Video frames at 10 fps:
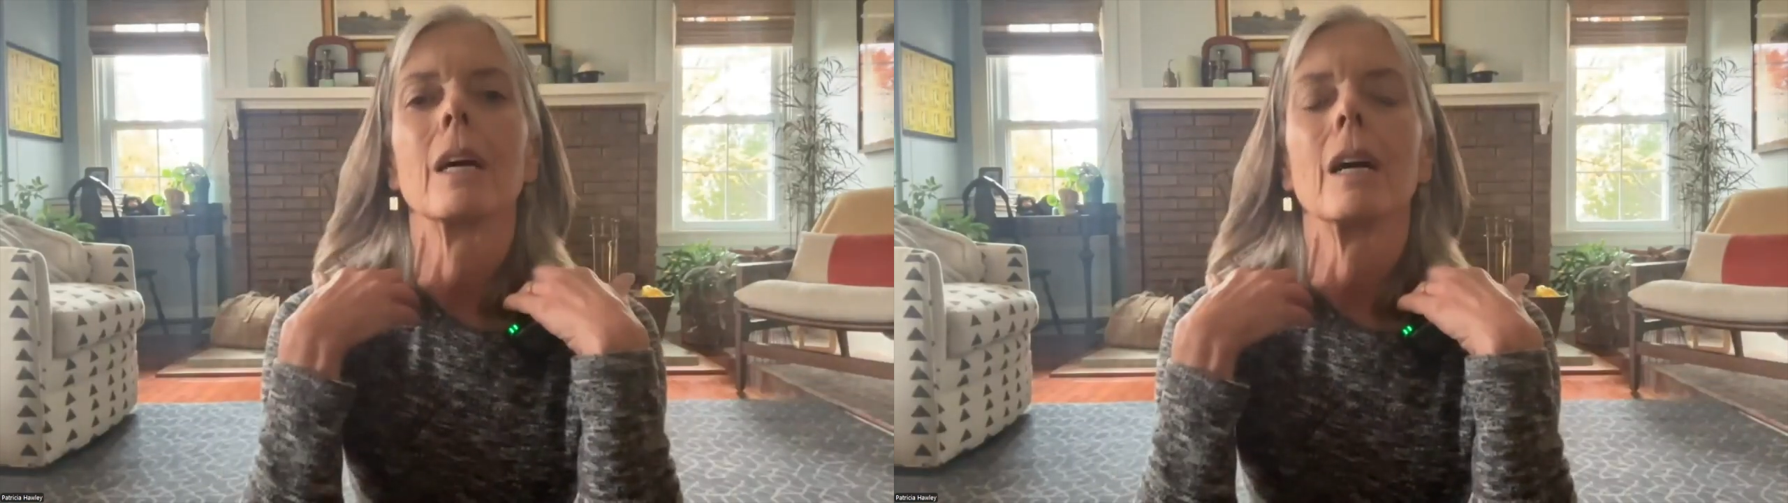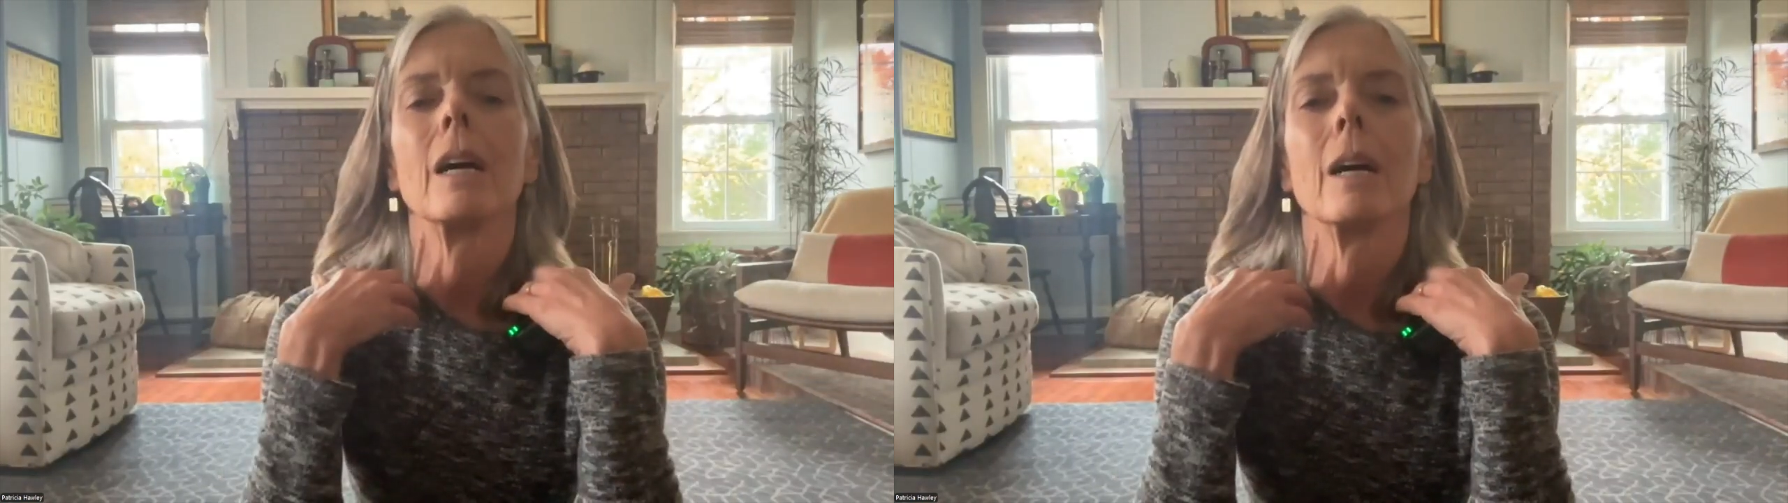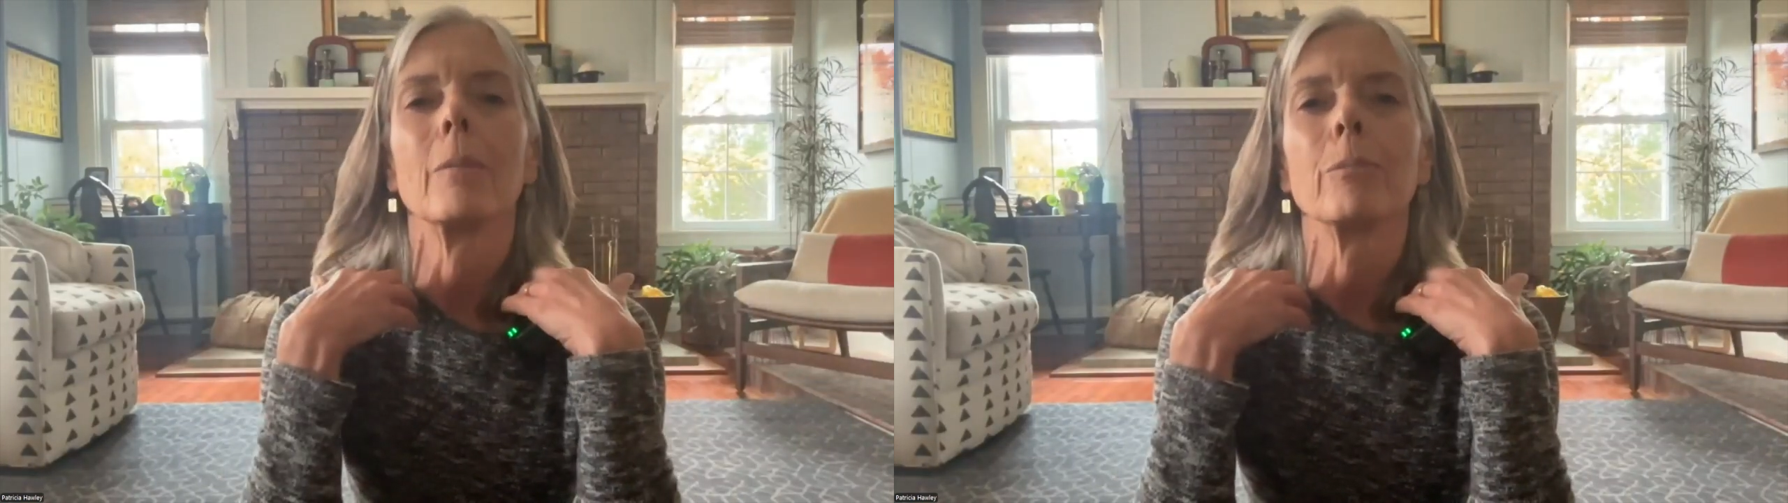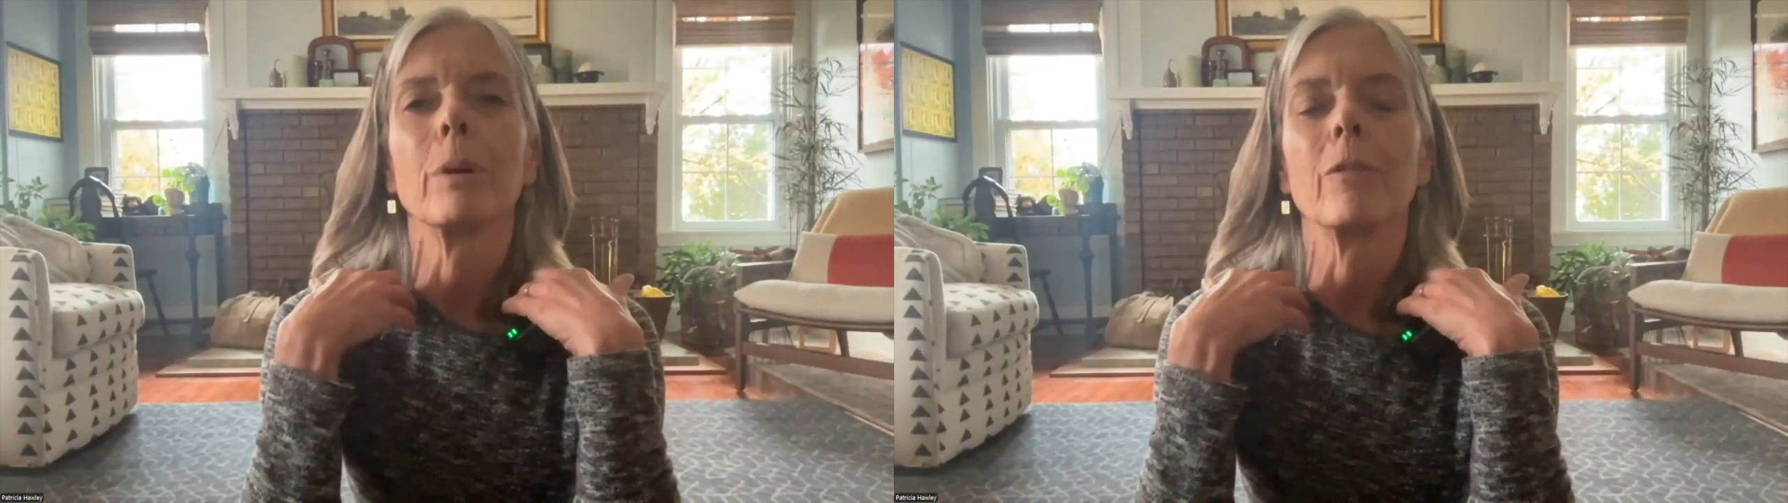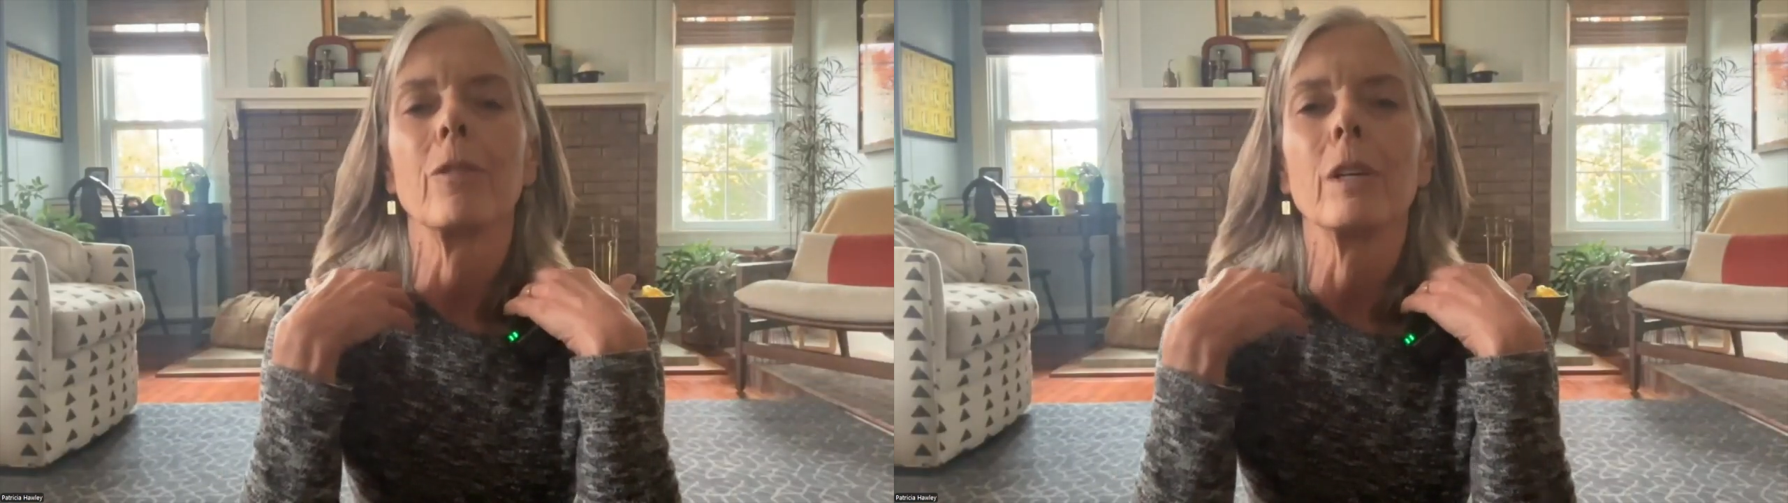
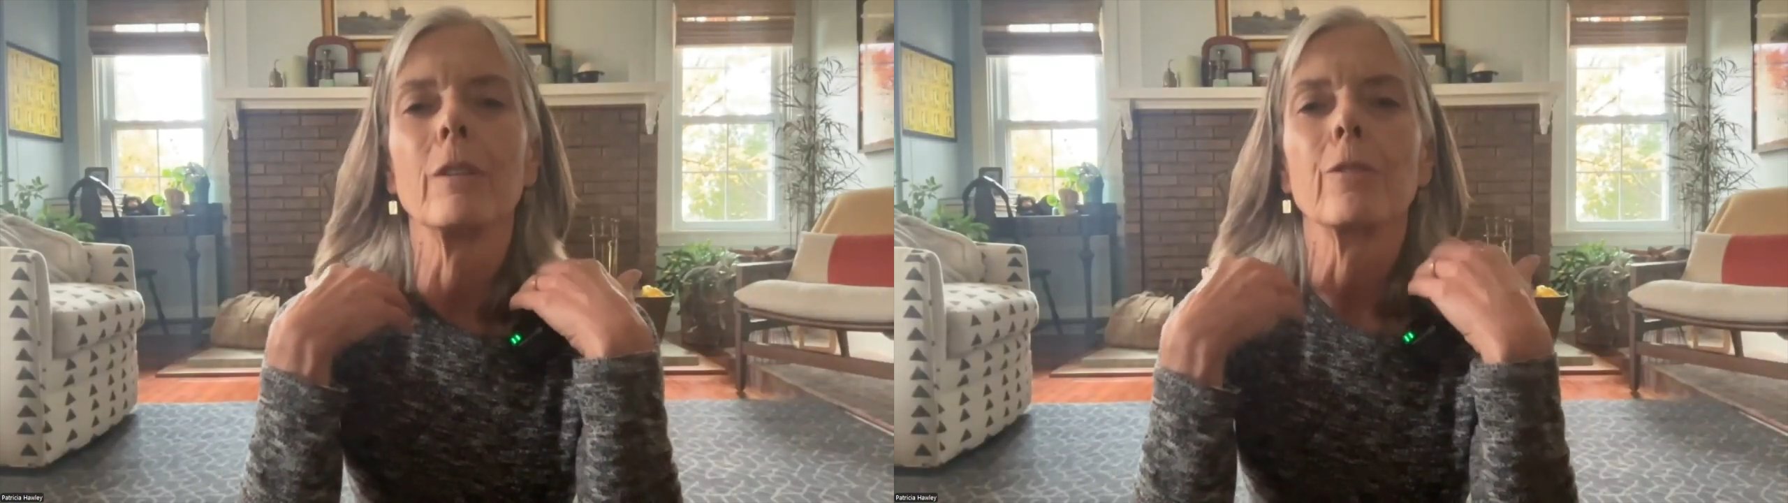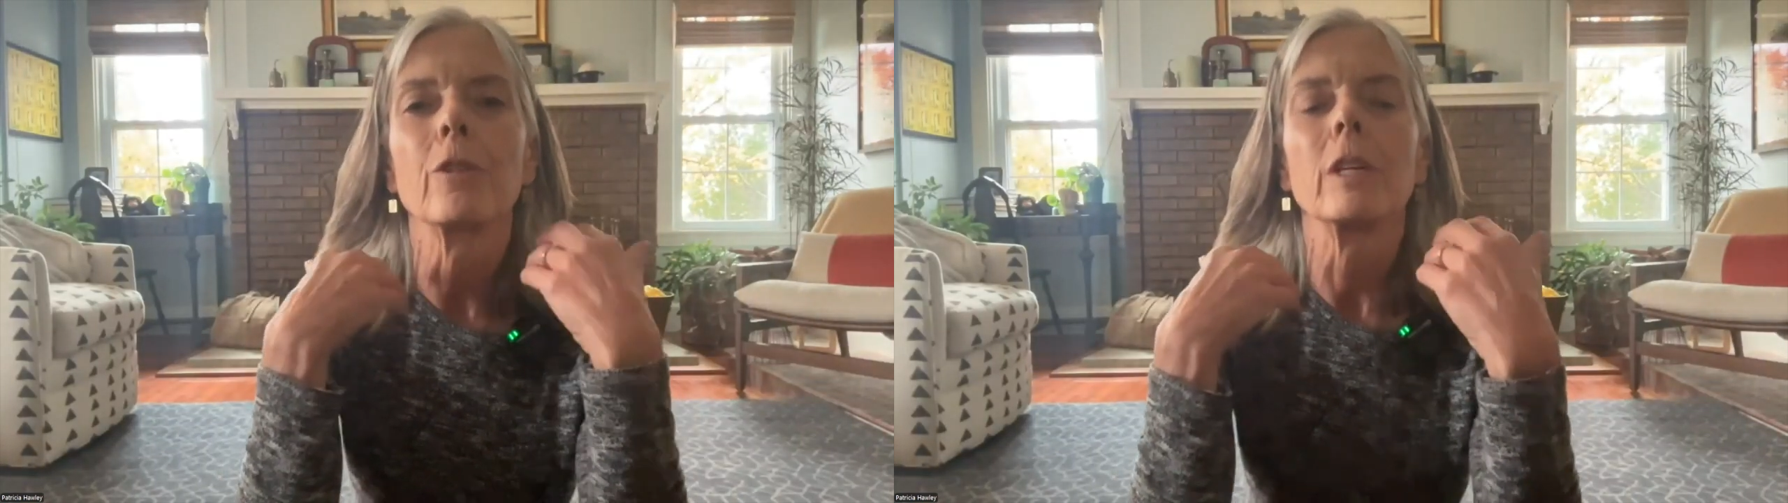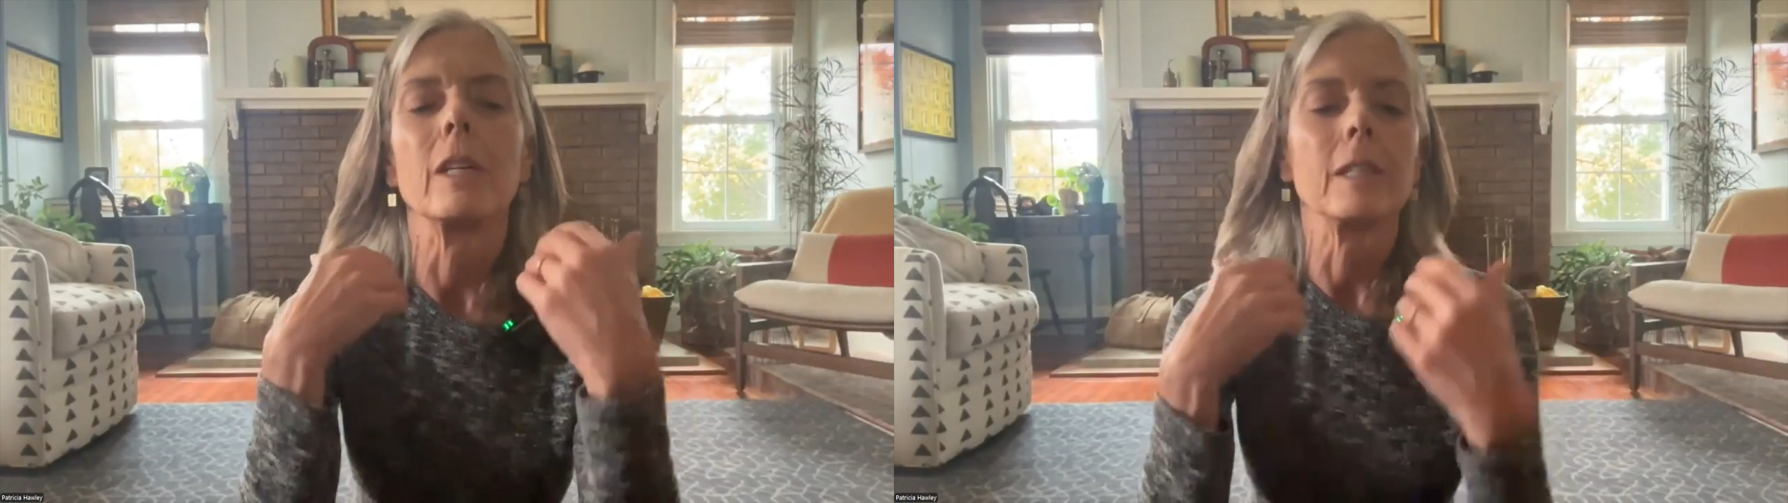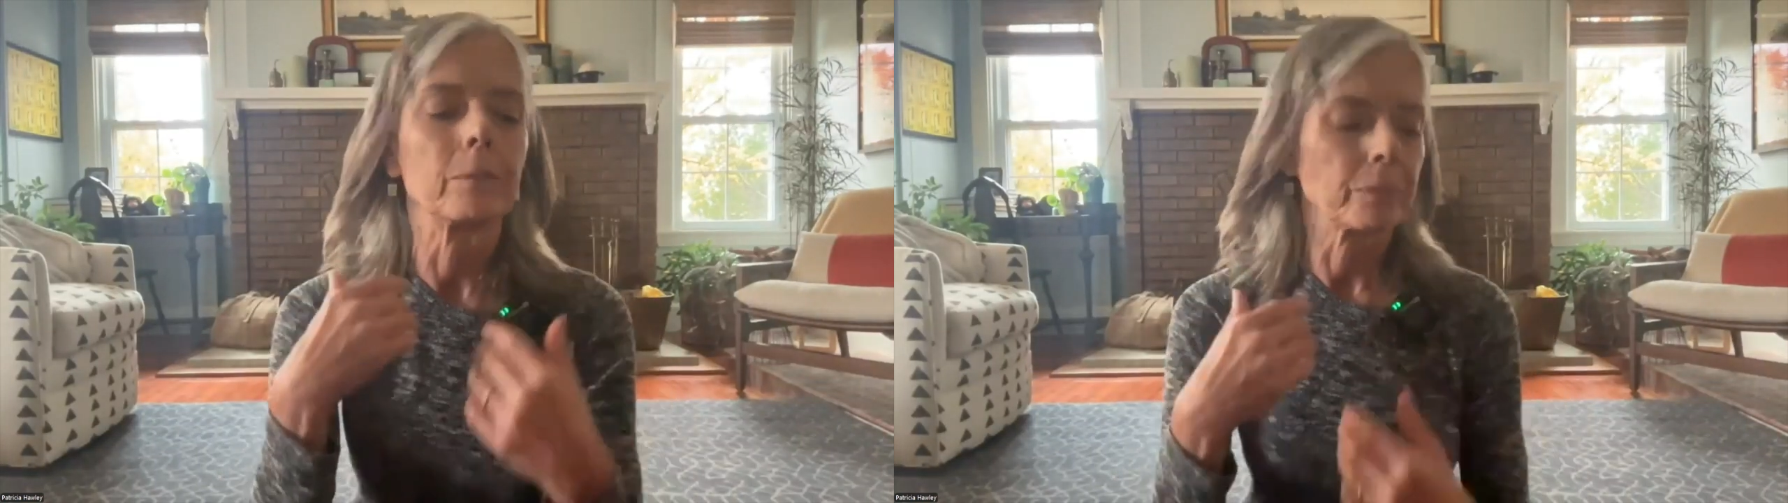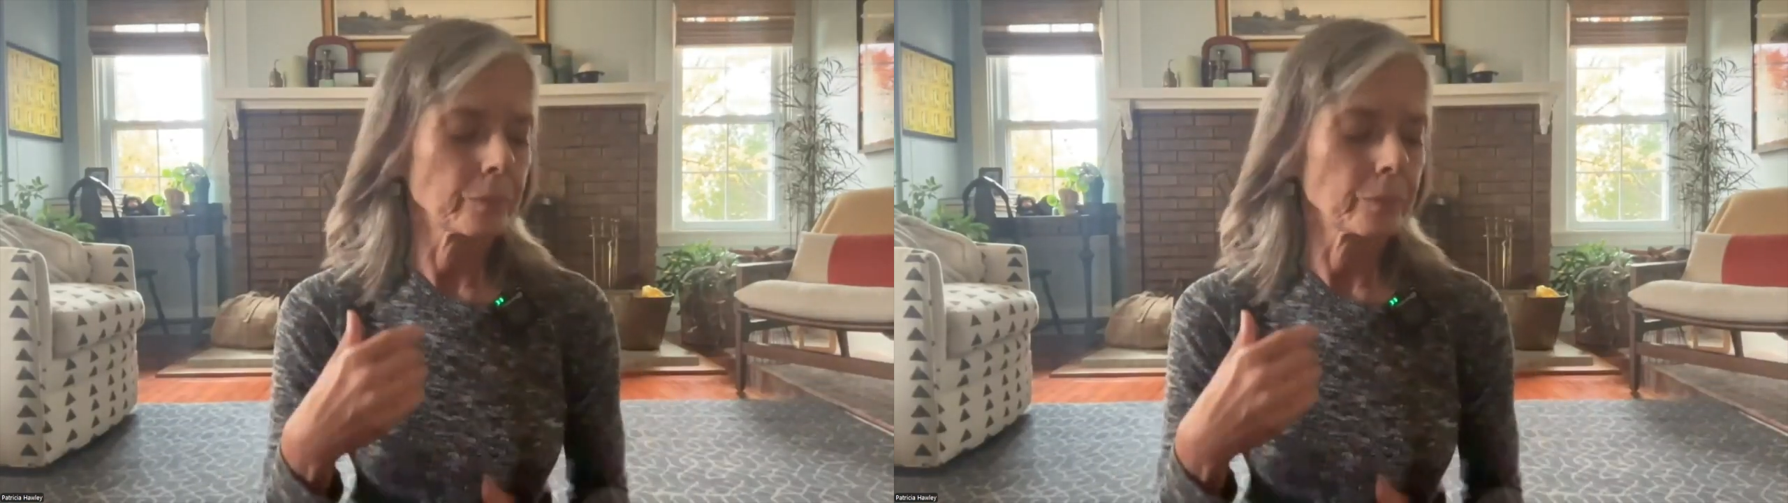But feel free